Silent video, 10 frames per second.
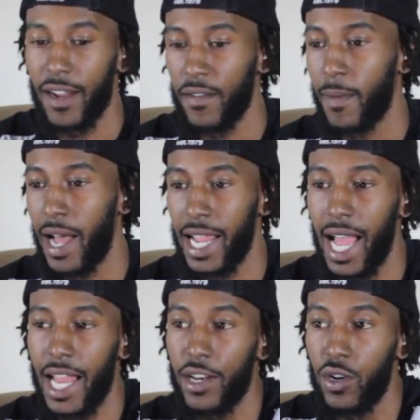Everybody
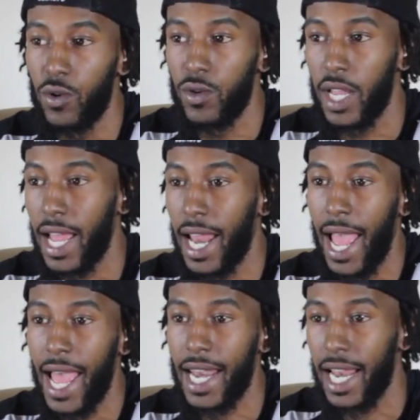I knew that
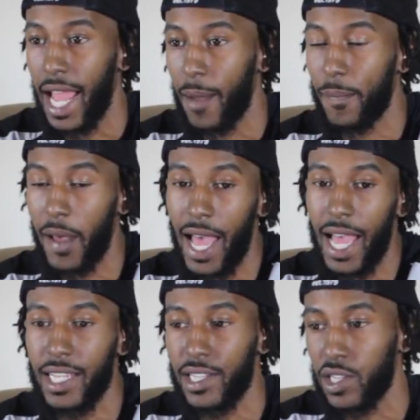had it had
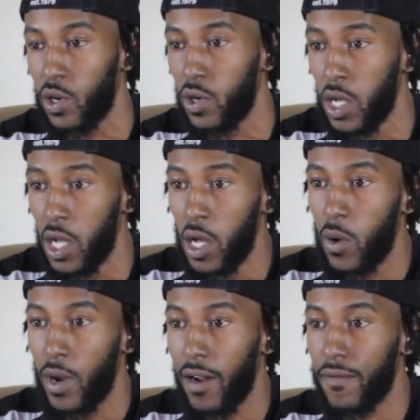passed. So
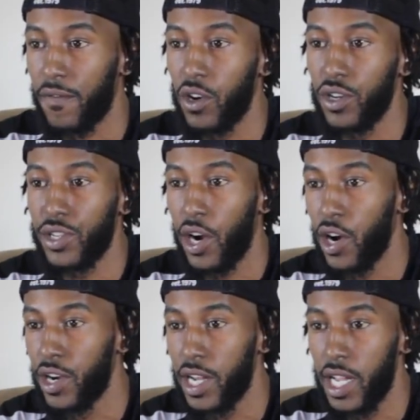when I first
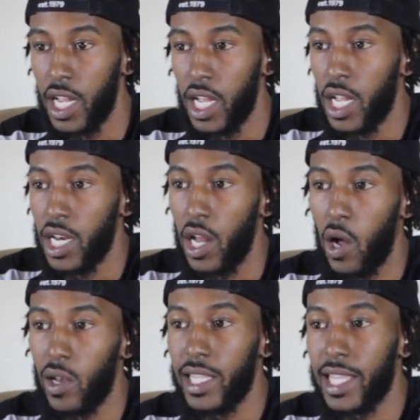heard it, the
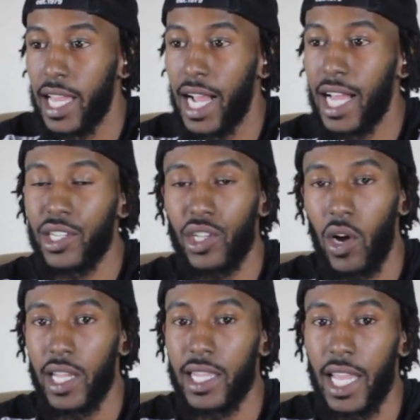only thing I
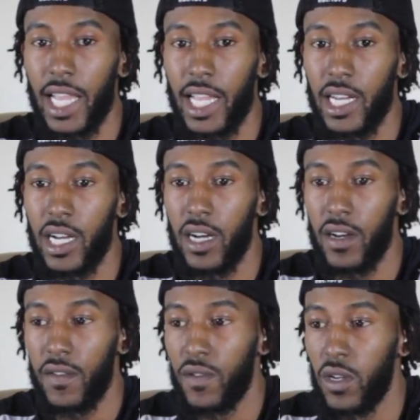started thinking
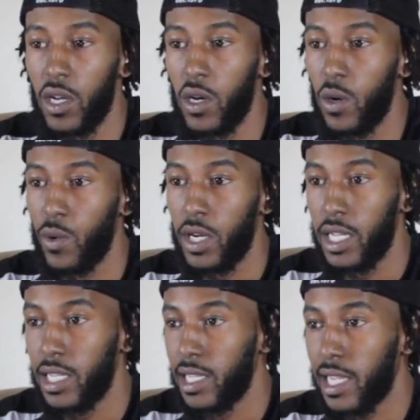of
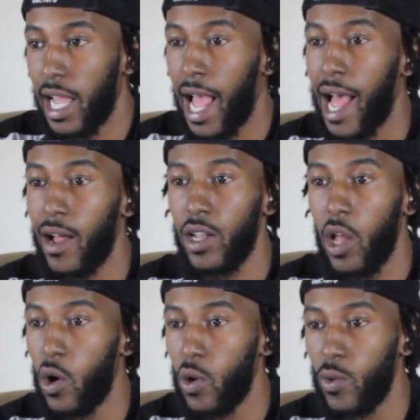was, how
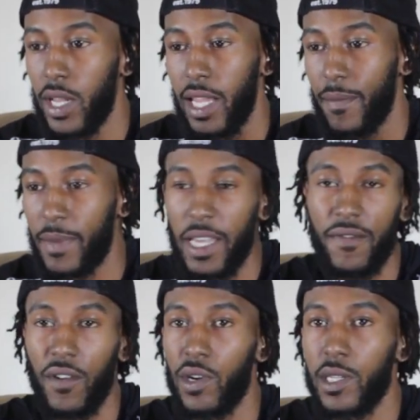long will it be
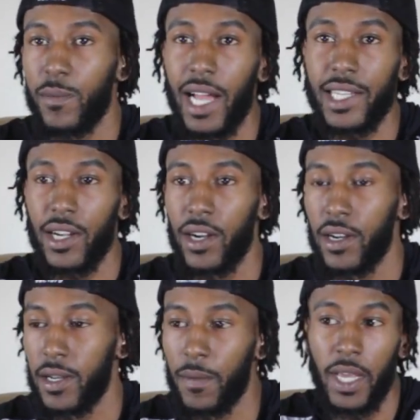before it's my
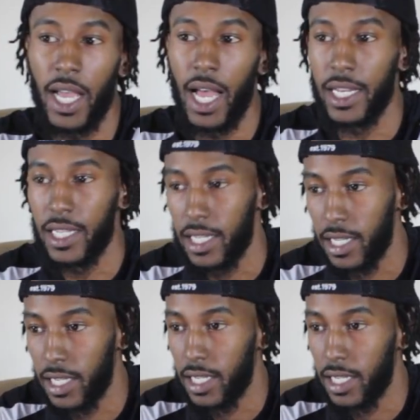turn, to be honest.